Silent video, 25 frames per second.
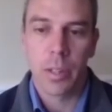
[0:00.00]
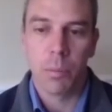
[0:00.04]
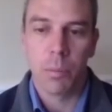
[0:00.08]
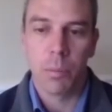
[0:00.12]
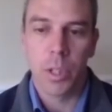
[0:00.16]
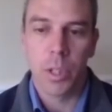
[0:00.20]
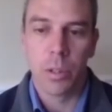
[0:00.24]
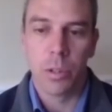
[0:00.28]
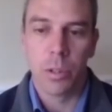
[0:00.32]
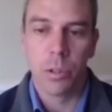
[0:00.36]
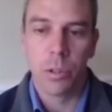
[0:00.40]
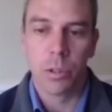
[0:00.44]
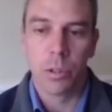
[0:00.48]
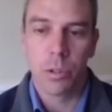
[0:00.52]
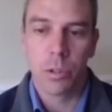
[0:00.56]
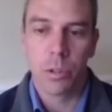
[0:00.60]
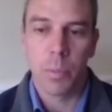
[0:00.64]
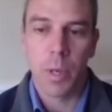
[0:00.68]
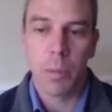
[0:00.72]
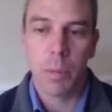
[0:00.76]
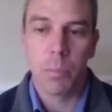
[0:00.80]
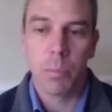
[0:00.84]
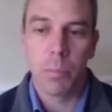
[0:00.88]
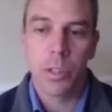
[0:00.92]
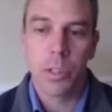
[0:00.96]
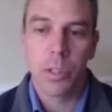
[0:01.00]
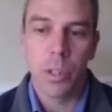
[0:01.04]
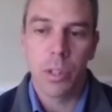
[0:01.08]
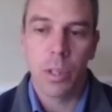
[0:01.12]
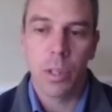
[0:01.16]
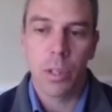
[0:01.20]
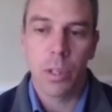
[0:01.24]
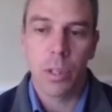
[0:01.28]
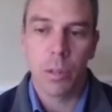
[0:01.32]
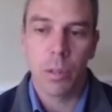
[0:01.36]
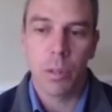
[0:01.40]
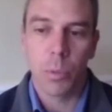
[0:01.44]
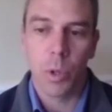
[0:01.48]
can be used by machine
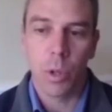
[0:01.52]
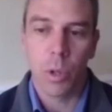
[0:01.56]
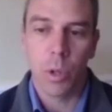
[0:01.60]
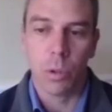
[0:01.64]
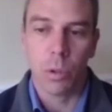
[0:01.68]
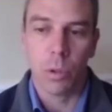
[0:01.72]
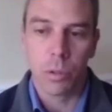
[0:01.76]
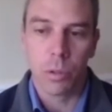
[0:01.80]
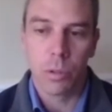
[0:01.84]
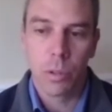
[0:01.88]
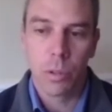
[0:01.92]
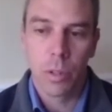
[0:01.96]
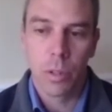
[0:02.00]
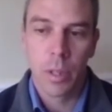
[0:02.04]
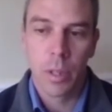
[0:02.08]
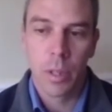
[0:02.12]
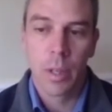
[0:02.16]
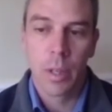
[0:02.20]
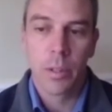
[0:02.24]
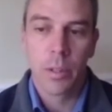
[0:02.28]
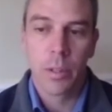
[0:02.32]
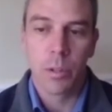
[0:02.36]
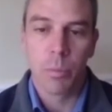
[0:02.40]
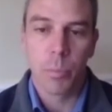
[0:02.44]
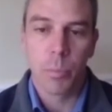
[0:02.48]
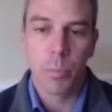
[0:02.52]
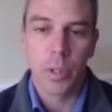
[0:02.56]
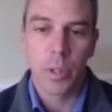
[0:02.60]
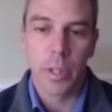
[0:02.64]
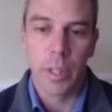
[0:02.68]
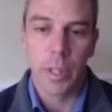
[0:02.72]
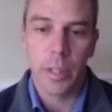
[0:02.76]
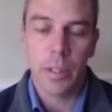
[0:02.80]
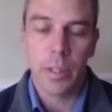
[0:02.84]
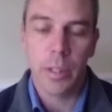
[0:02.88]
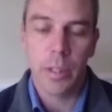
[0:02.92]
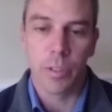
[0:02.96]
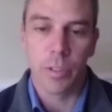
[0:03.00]
learning models to
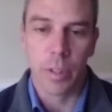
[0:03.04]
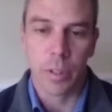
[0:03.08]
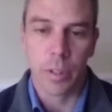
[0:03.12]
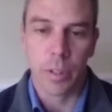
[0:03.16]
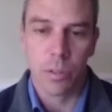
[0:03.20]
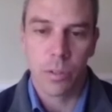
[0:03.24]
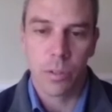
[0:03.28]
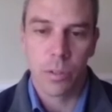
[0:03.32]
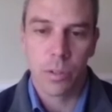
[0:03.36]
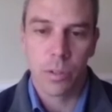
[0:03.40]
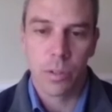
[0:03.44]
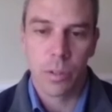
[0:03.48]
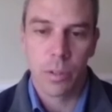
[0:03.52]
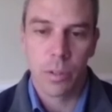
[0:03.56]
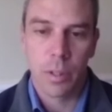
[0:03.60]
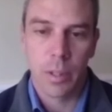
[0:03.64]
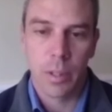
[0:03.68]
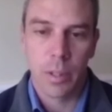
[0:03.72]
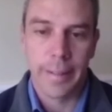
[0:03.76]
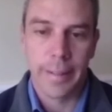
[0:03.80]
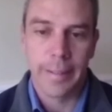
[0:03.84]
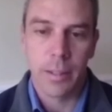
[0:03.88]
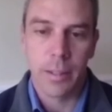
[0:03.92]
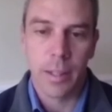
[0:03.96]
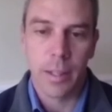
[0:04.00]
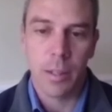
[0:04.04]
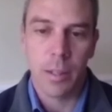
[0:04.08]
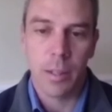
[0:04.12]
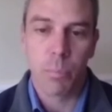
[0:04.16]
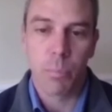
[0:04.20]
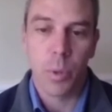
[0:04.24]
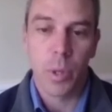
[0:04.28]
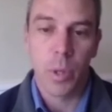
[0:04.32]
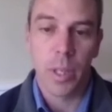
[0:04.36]
predict events and take